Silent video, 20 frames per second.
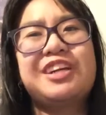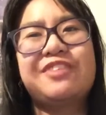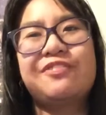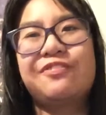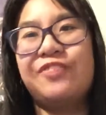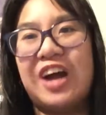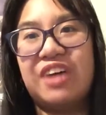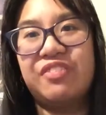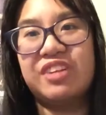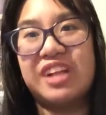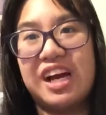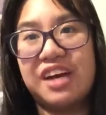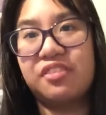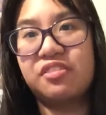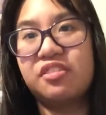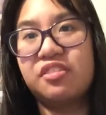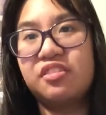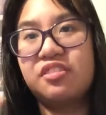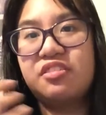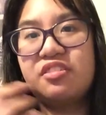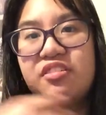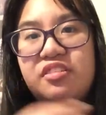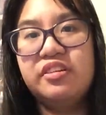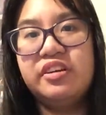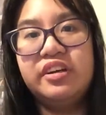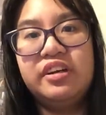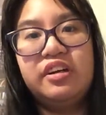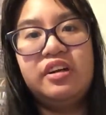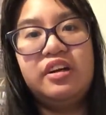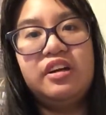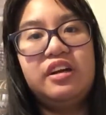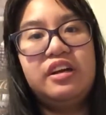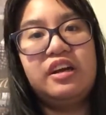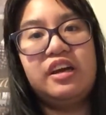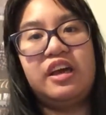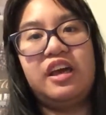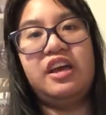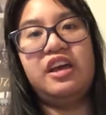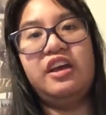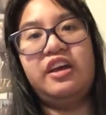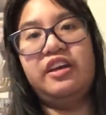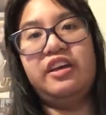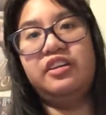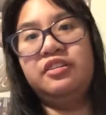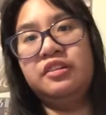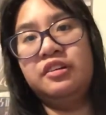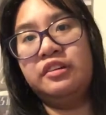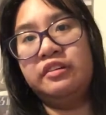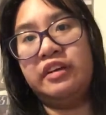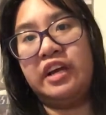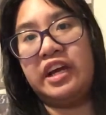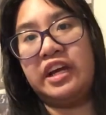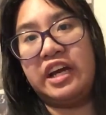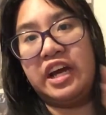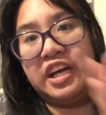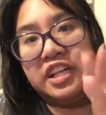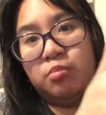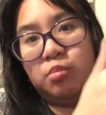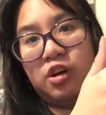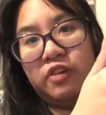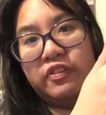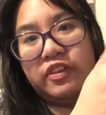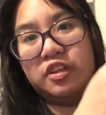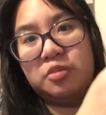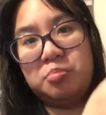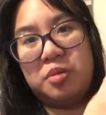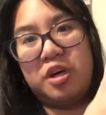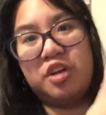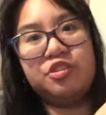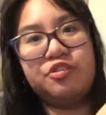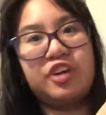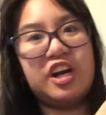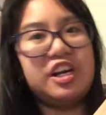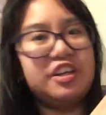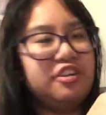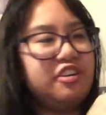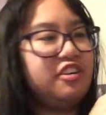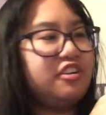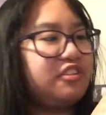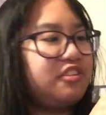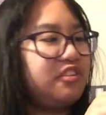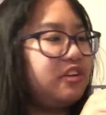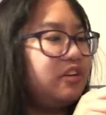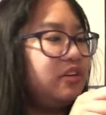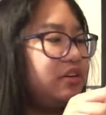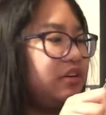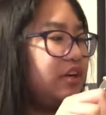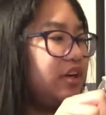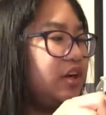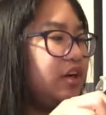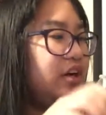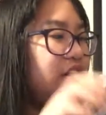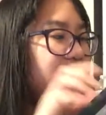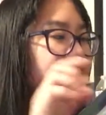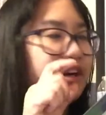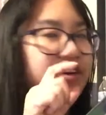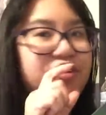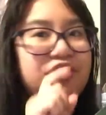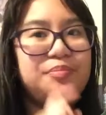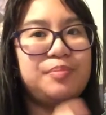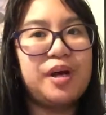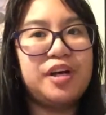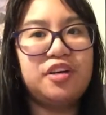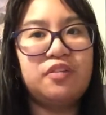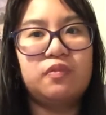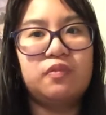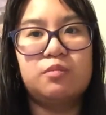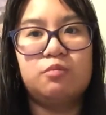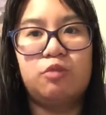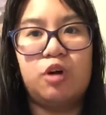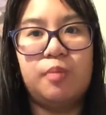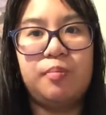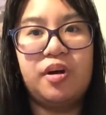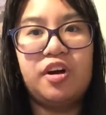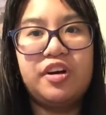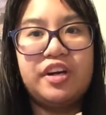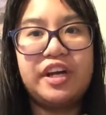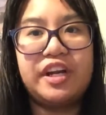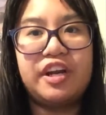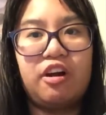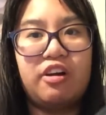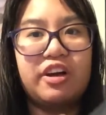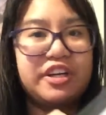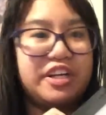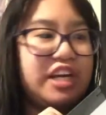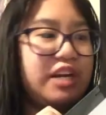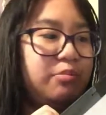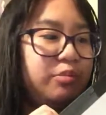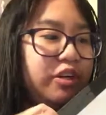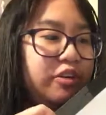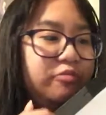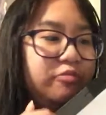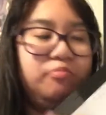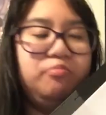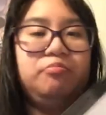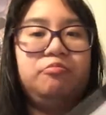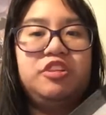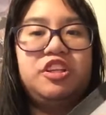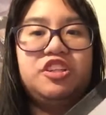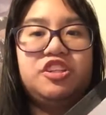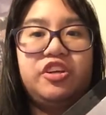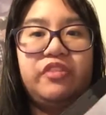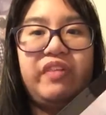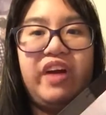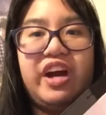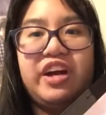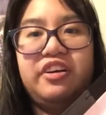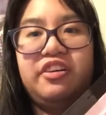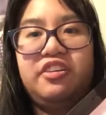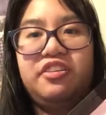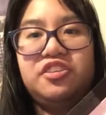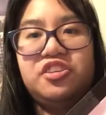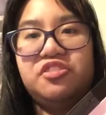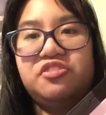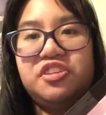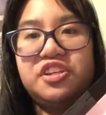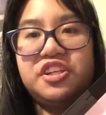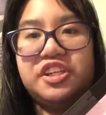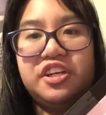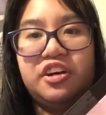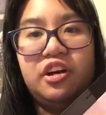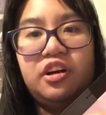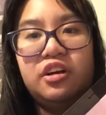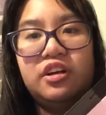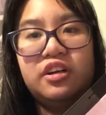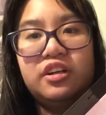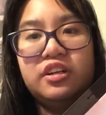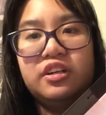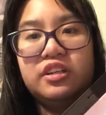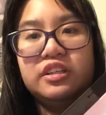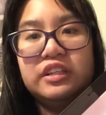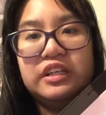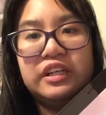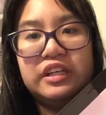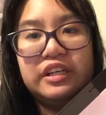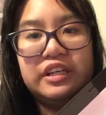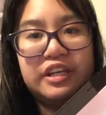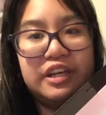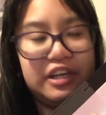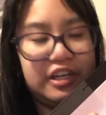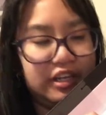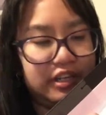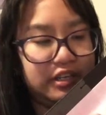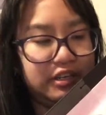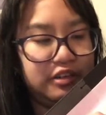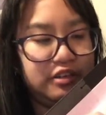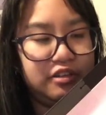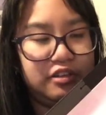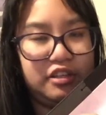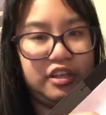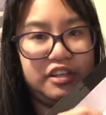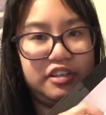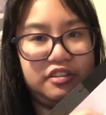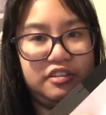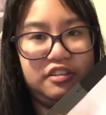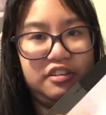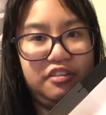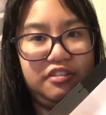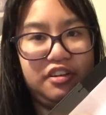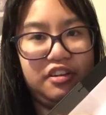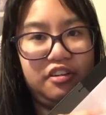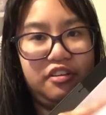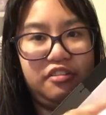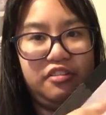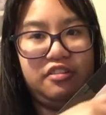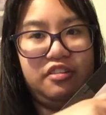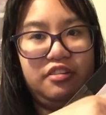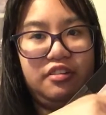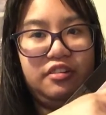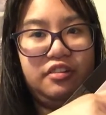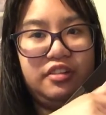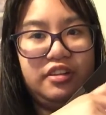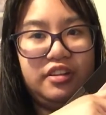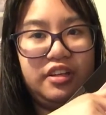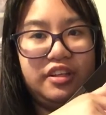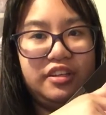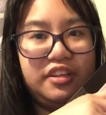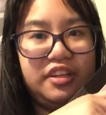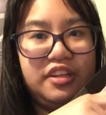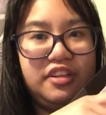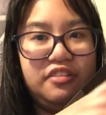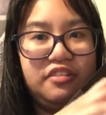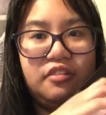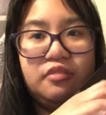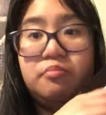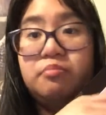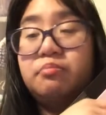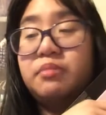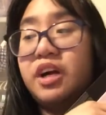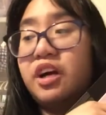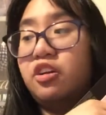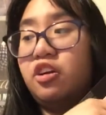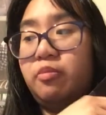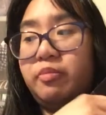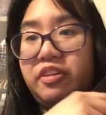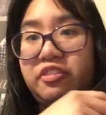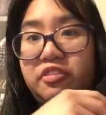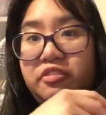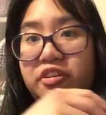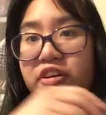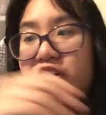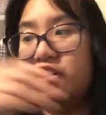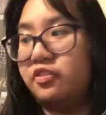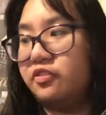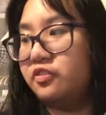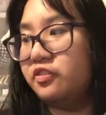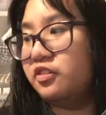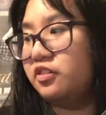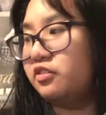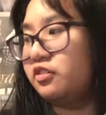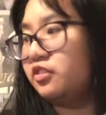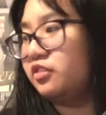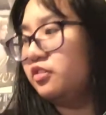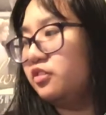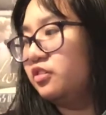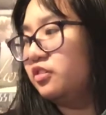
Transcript: five classes, and I had the perfect amount of dividers. I got this binder from Walmart, and I already came like the dividers you see here. Like, you see this, like these? My alarm is going off. Hold on.